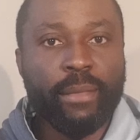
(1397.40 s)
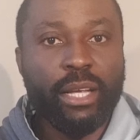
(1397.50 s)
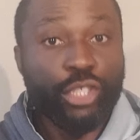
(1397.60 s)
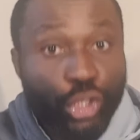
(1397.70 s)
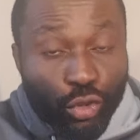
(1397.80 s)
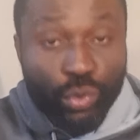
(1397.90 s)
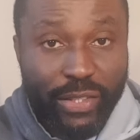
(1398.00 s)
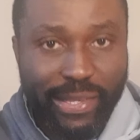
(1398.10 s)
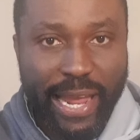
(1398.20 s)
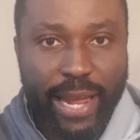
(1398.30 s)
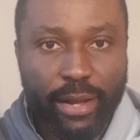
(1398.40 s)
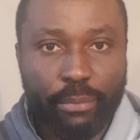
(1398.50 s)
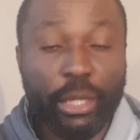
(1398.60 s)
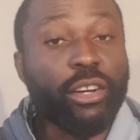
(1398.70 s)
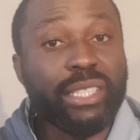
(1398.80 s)
stood there
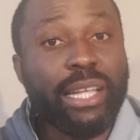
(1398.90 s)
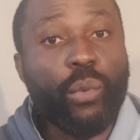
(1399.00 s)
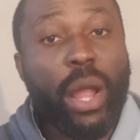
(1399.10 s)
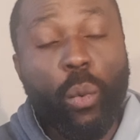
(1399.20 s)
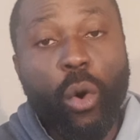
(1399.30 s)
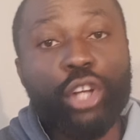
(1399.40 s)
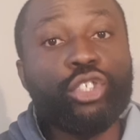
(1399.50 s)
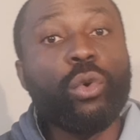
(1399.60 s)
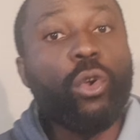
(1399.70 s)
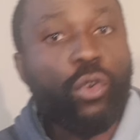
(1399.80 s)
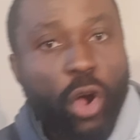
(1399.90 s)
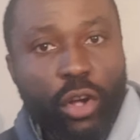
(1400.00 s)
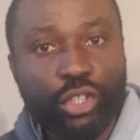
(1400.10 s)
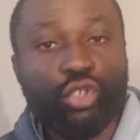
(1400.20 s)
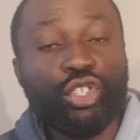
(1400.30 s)
because they were want to
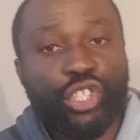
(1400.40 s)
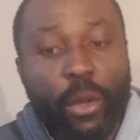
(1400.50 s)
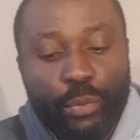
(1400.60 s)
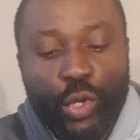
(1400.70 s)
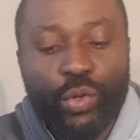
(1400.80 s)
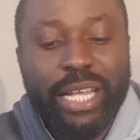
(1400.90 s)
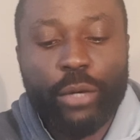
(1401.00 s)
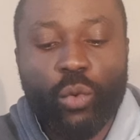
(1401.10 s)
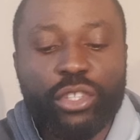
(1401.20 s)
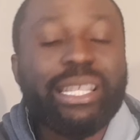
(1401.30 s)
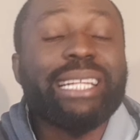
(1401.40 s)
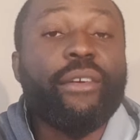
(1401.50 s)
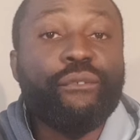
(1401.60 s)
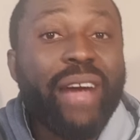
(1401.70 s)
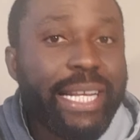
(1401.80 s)
run. So some knew that what that the
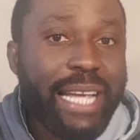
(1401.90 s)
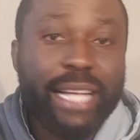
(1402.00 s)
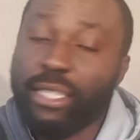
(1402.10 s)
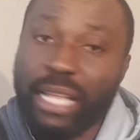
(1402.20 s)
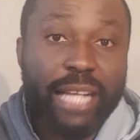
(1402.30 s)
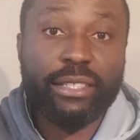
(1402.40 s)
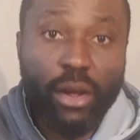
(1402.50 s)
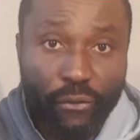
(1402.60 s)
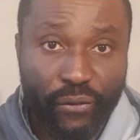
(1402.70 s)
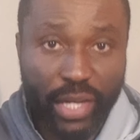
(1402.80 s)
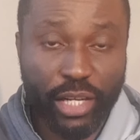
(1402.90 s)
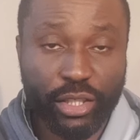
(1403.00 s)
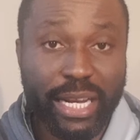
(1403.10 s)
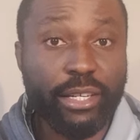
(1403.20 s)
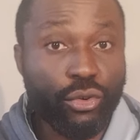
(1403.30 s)
fight has, has not finished,
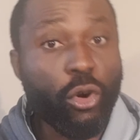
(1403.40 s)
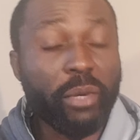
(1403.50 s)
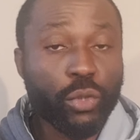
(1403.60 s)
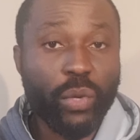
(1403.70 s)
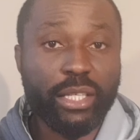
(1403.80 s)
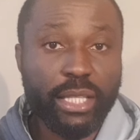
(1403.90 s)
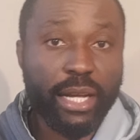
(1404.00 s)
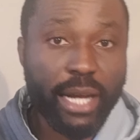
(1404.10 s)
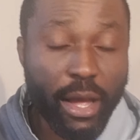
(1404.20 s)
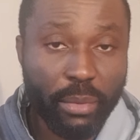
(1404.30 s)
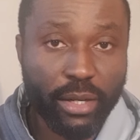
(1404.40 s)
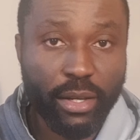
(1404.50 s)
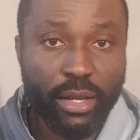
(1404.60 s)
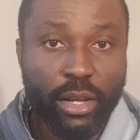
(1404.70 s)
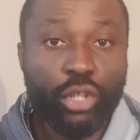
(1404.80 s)
that the Romans were still coming.
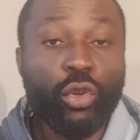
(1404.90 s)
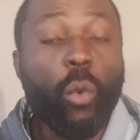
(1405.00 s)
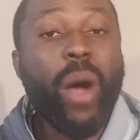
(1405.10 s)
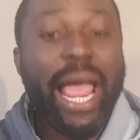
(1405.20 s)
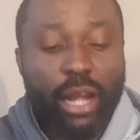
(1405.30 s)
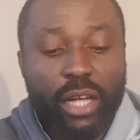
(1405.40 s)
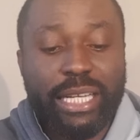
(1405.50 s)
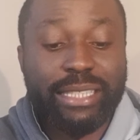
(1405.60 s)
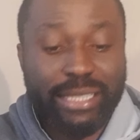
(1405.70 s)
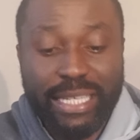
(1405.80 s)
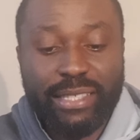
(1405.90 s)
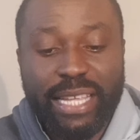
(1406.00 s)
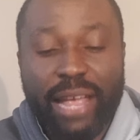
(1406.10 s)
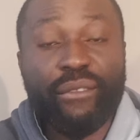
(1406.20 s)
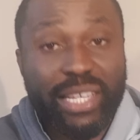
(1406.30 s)
So while others, since
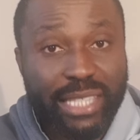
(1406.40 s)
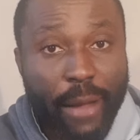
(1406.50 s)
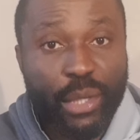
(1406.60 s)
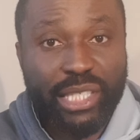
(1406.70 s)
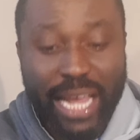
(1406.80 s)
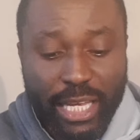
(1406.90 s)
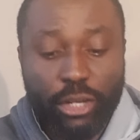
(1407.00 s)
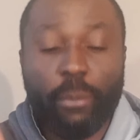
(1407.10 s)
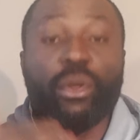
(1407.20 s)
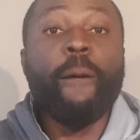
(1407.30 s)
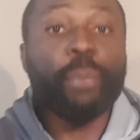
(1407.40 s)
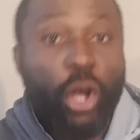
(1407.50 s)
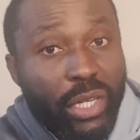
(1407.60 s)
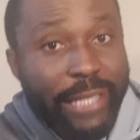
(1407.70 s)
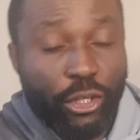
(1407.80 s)
they have established their kingdom,
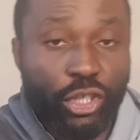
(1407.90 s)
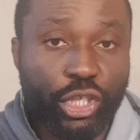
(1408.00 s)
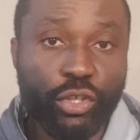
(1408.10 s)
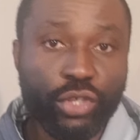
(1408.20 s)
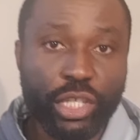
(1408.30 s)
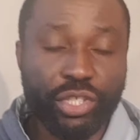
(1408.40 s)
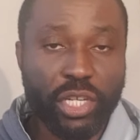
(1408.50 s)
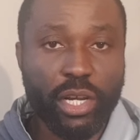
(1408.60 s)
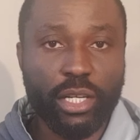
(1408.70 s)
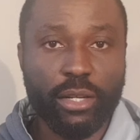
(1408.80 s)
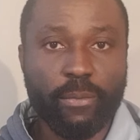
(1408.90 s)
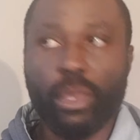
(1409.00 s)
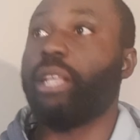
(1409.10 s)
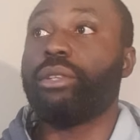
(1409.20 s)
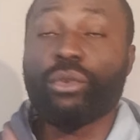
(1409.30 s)
others continued the journey
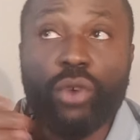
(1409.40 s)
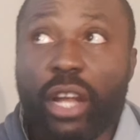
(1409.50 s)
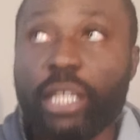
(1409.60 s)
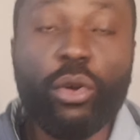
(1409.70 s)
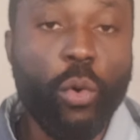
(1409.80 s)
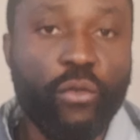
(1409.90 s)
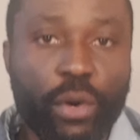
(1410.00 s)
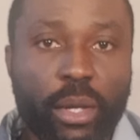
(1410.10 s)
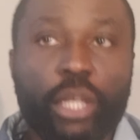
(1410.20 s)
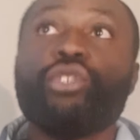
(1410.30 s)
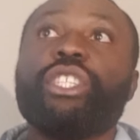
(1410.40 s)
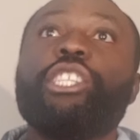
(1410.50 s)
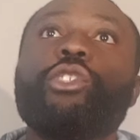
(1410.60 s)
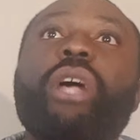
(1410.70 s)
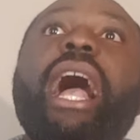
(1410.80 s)
the running over. So this
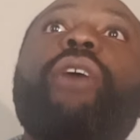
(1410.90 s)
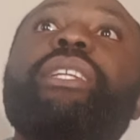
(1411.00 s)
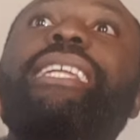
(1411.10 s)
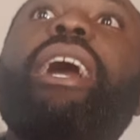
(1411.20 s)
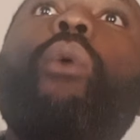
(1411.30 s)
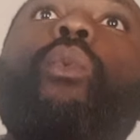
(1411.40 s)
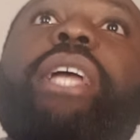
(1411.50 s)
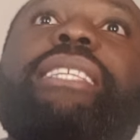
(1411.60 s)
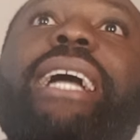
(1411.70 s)
is how they now went